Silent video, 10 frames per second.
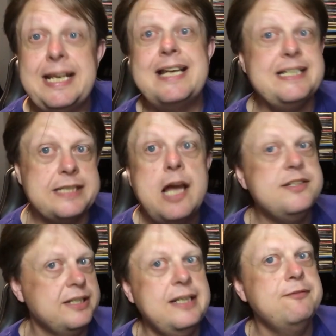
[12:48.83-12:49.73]
had his
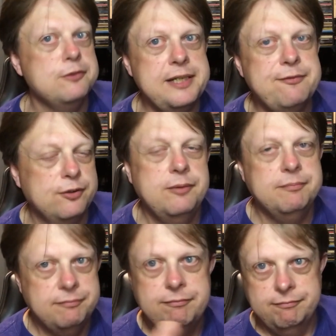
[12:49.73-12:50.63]
delivery
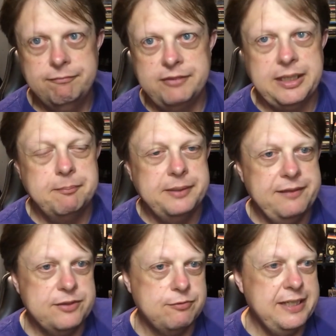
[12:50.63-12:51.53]
from the
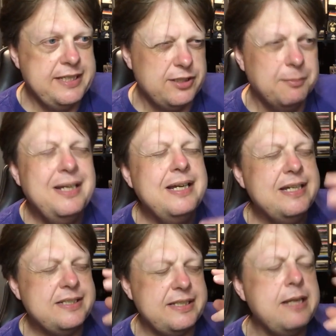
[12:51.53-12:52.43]
company that's released them.
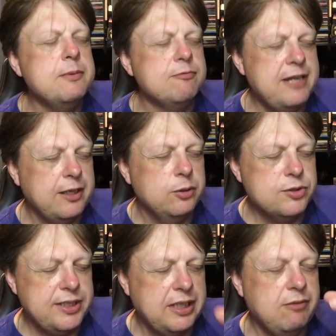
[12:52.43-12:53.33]
It's Demon
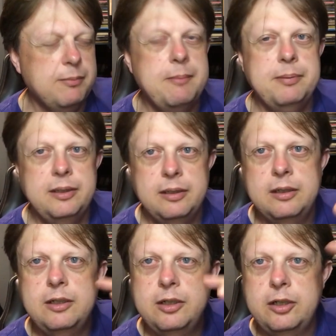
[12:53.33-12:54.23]
Records, and I can't remember
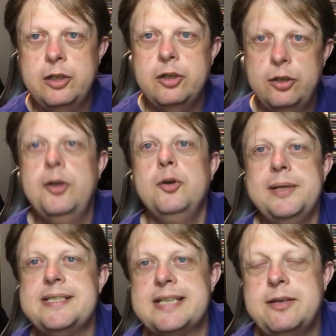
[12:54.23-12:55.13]
who
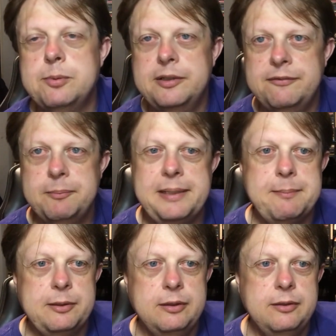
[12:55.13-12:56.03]
he said were the
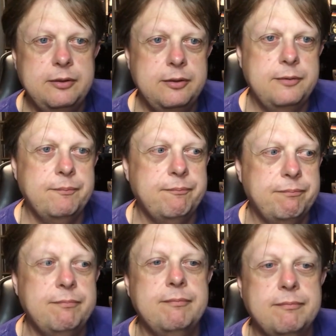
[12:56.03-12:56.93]
people
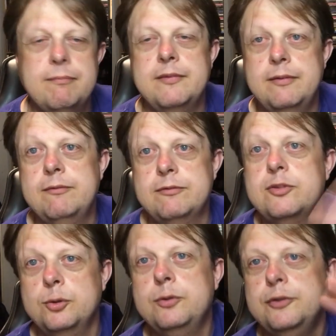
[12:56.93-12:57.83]

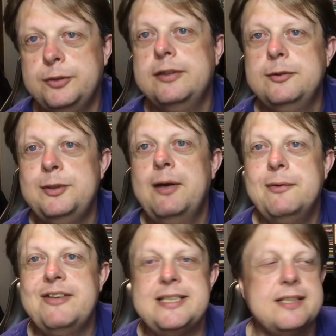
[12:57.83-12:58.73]
sort of who dealt
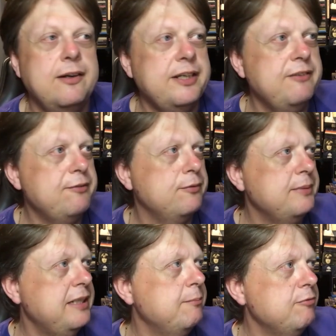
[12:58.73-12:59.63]
with his side of it
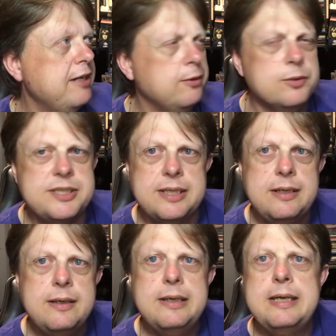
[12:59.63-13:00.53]
from Demon Records.
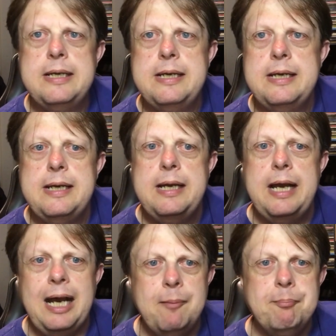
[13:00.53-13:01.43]

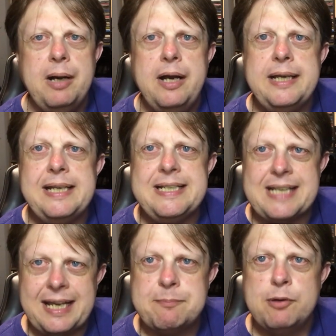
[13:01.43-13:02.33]
But
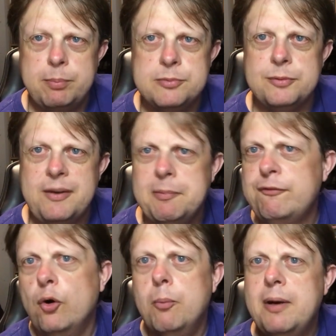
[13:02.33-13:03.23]
he'd had problems with them
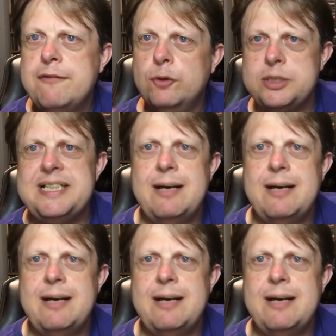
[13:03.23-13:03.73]
before. My 40